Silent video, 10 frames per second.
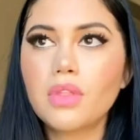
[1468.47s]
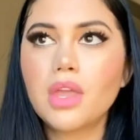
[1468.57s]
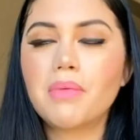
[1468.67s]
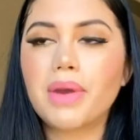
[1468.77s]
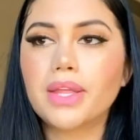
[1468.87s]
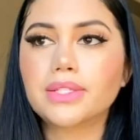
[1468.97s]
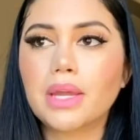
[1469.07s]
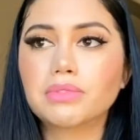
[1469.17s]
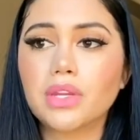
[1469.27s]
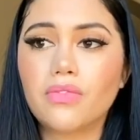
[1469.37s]
And by the
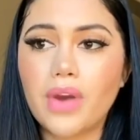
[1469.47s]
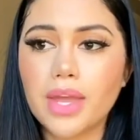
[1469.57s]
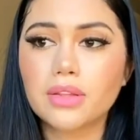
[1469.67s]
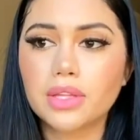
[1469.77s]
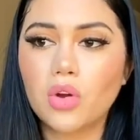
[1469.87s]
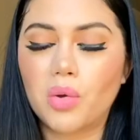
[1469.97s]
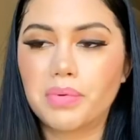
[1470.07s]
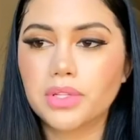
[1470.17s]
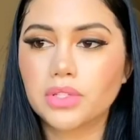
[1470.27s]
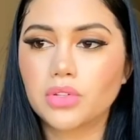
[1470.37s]
time she finally
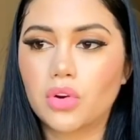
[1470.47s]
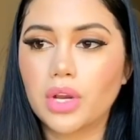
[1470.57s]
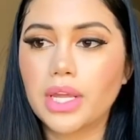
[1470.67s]
opened the door,